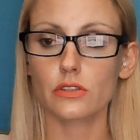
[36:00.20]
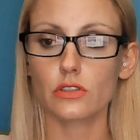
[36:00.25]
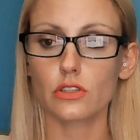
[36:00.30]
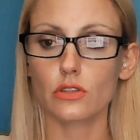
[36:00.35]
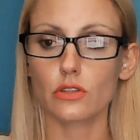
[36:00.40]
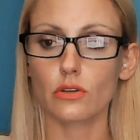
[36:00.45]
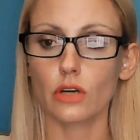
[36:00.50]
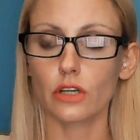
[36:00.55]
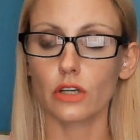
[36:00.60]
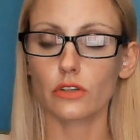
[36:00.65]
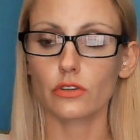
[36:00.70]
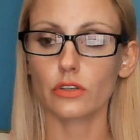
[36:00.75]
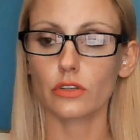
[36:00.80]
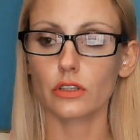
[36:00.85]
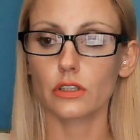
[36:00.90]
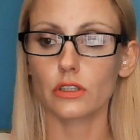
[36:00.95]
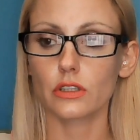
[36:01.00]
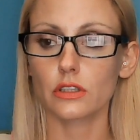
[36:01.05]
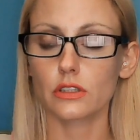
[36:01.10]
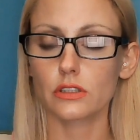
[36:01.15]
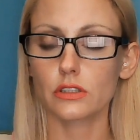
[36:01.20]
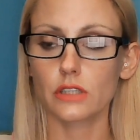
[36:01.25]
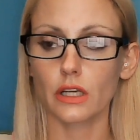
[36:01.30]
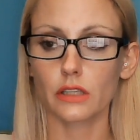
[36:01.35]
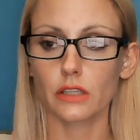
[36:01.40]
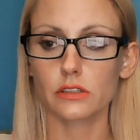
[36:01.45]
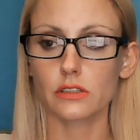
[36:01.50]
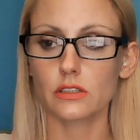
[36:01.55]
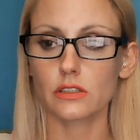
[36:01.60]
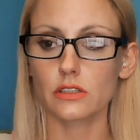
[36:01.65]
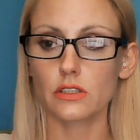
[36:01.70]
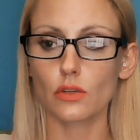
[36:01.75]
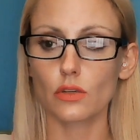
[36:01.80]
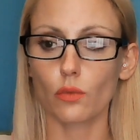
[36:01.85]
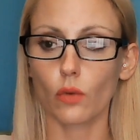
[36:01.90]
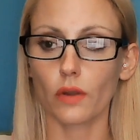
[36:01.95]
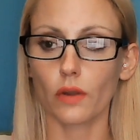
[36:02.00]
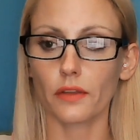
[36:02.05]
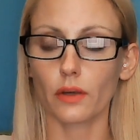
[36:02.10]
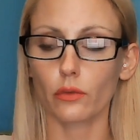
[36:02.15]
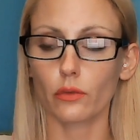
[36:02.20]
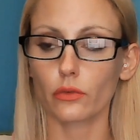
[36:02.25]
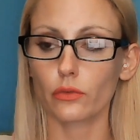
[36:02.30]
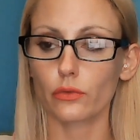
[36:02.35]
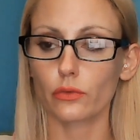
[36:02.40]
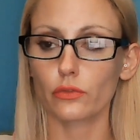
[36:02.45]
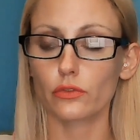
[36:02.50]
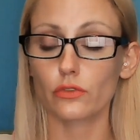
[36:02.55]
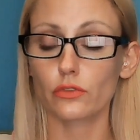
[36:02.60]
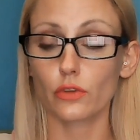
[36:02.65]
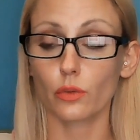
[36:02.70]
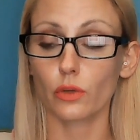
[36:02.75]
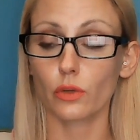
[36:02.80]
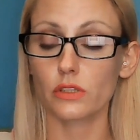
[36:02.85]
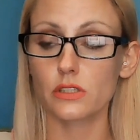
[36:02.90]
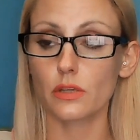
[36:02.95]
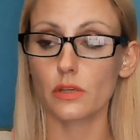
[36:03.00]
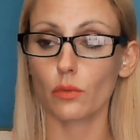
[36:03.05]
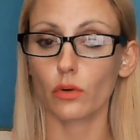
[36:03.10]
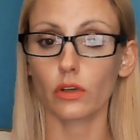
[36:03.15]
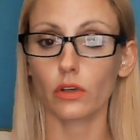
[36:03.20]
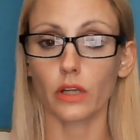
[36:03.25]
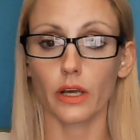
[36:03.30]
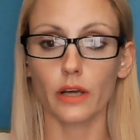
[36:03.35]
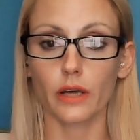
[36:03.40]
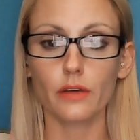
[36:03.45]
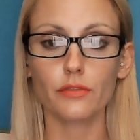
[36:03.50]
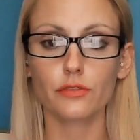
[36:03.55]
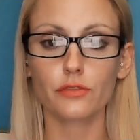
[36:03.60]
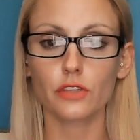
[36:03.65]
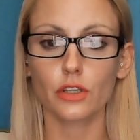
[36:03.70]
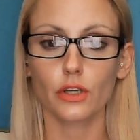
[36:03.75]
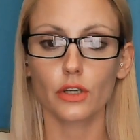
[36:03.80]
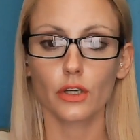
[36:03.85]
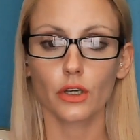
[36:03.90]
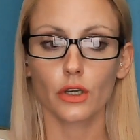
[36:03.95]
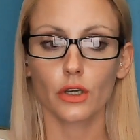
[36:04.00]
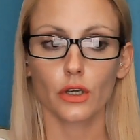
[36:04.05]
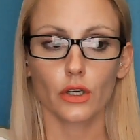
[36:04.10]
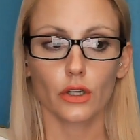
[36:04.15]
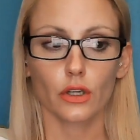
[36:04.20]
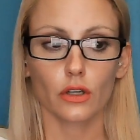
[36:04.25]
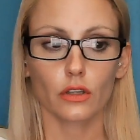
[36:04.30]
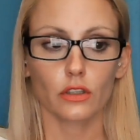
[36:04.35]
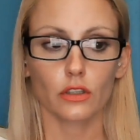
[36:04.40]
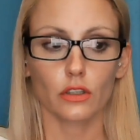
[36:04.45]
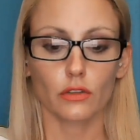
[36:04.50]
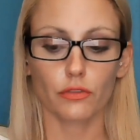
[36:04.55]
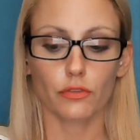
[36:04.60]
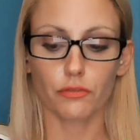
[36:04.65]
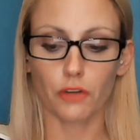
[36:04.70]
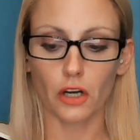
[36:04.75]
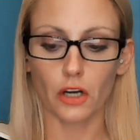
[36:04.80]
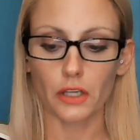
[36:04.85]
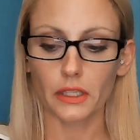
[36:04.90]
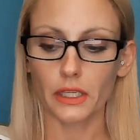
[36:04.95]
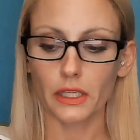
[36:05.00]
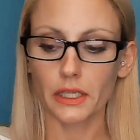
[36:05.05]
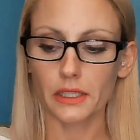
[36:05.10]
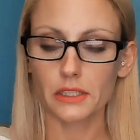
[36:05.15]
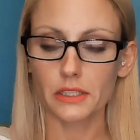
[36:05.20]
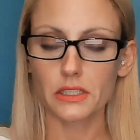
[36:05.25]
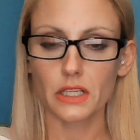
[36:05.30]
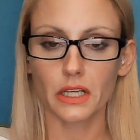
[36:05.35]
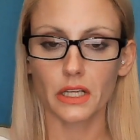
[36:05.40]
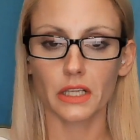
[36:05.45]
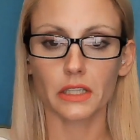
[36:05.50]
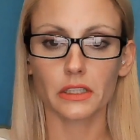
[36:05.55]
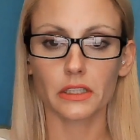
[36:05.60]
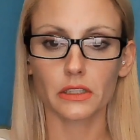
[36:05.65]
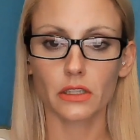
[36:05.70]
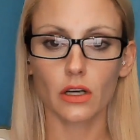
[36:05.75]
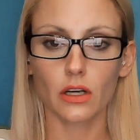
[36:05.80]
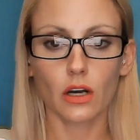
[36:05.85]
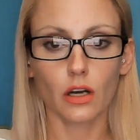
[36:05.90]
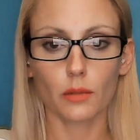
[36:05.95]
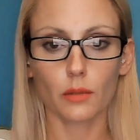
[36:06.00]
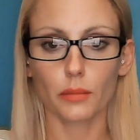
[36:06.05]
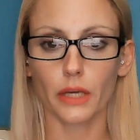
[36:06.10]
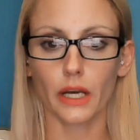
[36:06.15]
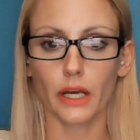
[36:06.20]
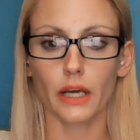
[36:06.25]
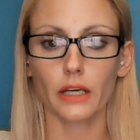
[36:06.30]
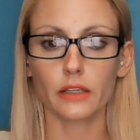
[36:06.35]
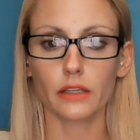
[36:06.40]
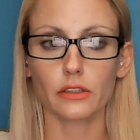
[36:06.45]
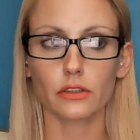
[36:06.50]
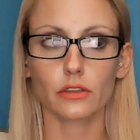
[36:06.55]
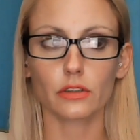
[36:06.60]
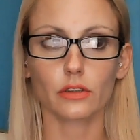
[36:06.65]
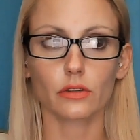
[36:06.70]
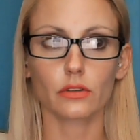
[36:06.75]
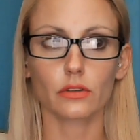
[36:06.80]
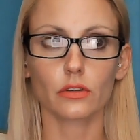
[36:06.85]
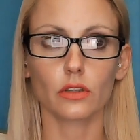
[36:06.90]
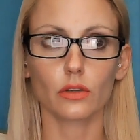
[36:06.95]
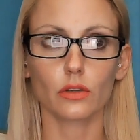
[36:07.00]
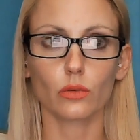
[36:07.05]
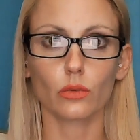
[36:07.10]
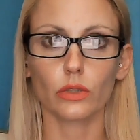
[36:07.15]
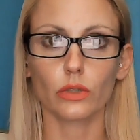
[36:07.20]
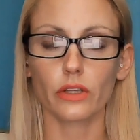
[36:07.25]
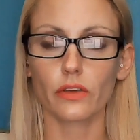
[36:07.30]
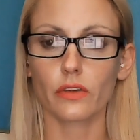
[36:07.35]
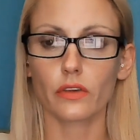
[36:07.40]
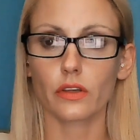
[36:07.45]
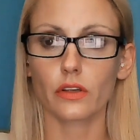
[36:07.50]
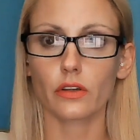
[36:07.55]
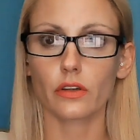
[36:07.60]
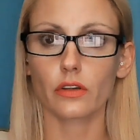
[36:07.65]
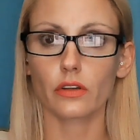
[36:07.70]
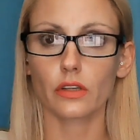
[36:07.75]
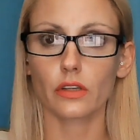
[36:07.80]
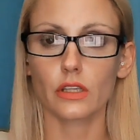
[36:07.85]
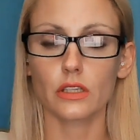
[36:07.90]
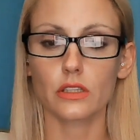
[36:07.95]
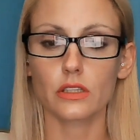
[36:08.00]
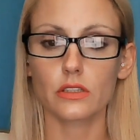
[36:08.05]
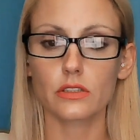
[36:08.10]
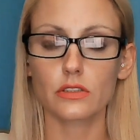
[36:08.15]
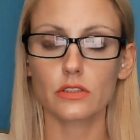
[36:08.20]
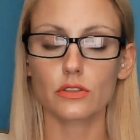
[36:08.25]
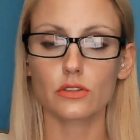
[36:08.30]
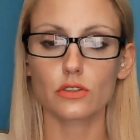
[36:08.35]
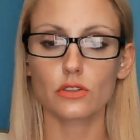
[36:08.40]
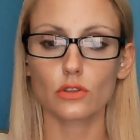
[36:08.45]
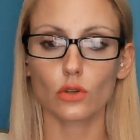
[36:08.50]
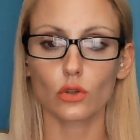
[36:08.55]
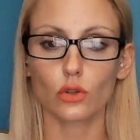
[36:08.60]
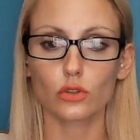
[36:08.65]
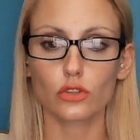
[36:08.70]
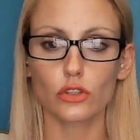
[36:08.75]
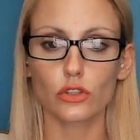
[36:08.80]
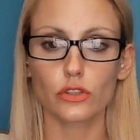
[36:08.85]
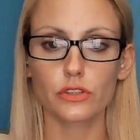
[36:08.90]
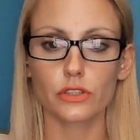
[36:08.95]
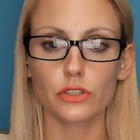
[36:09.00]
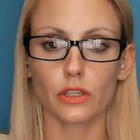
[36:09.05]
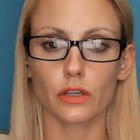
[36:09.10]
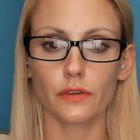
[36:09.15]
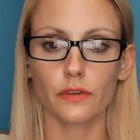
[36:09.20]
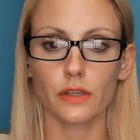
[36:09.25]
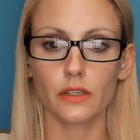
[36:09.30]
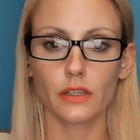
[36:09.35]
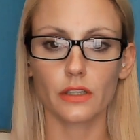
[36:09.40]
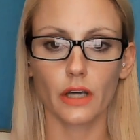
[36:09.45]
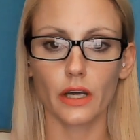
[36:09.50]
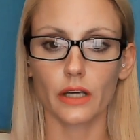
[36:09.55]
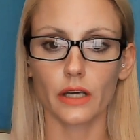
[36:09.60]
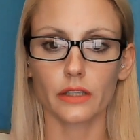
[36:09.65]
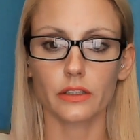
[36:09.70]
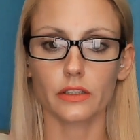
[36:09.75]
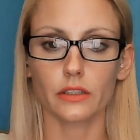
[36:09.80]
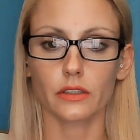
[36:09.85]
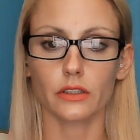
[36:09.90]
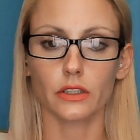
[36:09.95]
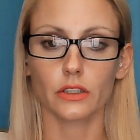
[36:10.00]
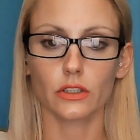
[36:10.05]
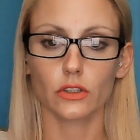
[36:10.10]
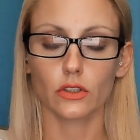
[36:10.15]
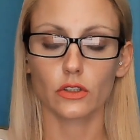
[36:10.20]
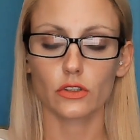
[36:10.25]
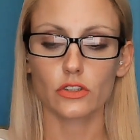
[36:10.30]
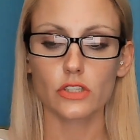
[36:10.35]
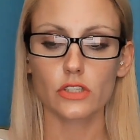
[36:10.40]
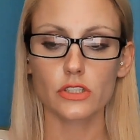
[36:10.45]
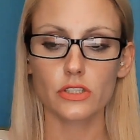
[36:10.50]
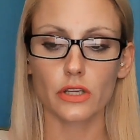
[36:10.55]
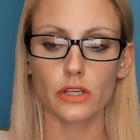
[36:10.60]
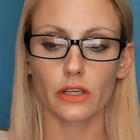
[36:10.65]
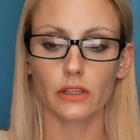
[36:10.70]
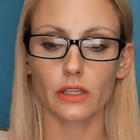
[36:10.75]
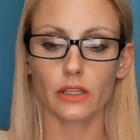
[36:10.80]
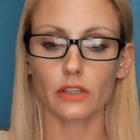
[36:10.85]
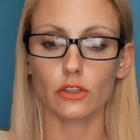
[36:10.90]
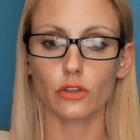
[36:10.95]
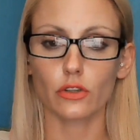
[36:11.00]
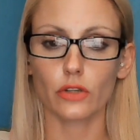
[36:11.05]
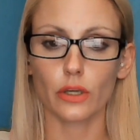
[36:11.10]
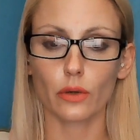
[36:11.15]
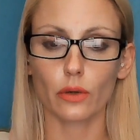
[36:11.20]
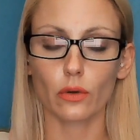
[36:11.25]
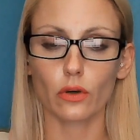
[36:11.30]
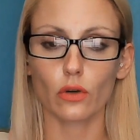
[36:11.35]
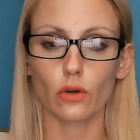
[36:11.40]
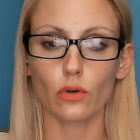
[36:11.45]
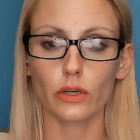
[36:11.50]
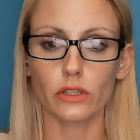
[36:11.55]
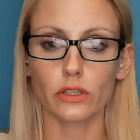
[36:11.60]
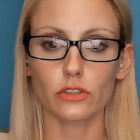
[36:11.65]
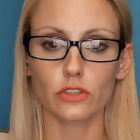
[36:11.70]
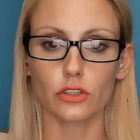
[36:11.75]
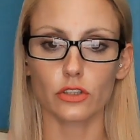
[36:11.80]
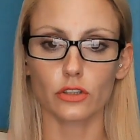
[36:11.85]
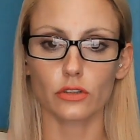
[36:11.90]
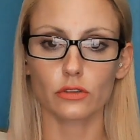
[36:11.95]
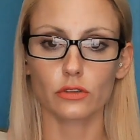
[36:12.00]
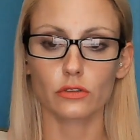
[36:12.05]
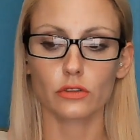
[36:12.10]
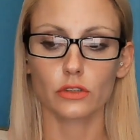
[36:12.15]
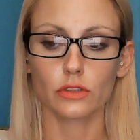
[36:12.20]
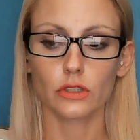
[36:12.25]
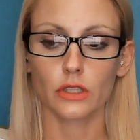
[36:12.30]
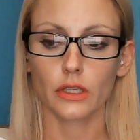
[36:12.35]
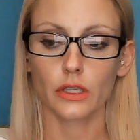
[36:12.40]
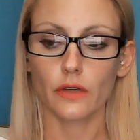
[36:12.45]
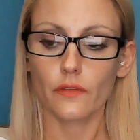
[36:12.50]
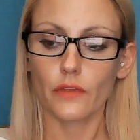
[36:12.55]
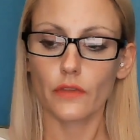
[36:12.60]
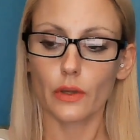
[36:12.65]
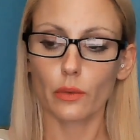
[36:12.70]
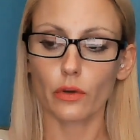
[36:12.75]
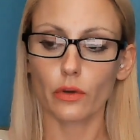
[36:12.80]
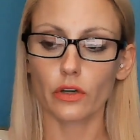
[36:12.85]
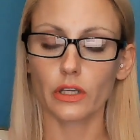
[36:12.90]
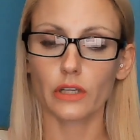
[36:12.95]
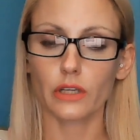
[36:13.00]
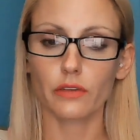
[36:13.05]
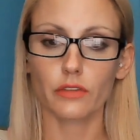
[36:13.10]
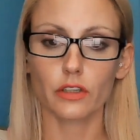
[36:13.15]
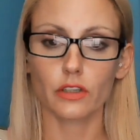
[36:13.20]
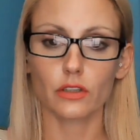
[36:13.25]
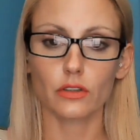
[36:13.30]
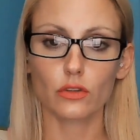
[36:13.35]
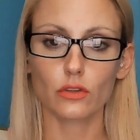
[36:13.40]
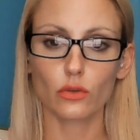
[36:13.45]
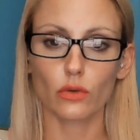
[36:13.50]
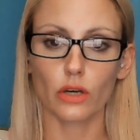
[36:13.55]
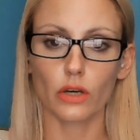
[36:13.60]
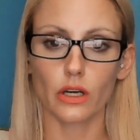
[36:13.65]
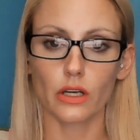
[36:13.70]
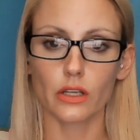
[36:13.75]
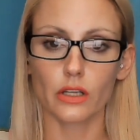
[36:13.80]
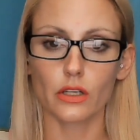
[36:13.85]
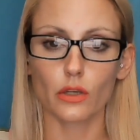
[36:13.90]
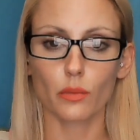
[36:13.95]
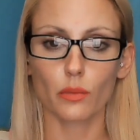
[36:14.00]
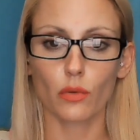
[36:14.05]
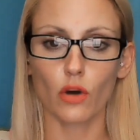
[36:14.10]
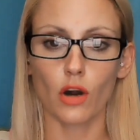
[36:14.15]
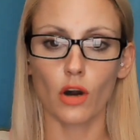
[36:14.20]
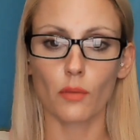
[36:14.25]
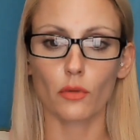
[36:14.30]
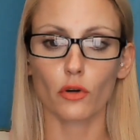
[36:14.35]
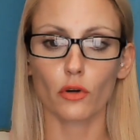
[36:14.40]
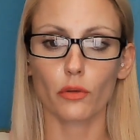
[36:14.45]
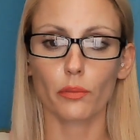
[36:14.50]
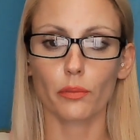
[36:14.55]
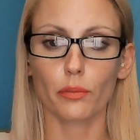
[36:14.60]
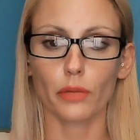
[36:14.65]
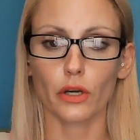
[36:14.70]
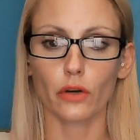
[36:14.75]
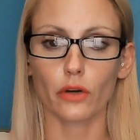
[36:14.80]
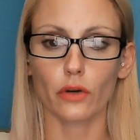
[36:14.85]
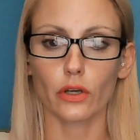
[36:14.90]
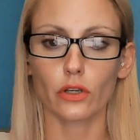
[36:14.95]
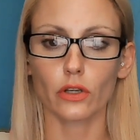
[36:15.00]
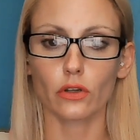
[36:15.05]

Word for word: hundred Texans, the one that the ones that were left, fought hand-to-hand combat with these soldiers, and they died just like they knew they were going to. They weren't even granted a proper burial.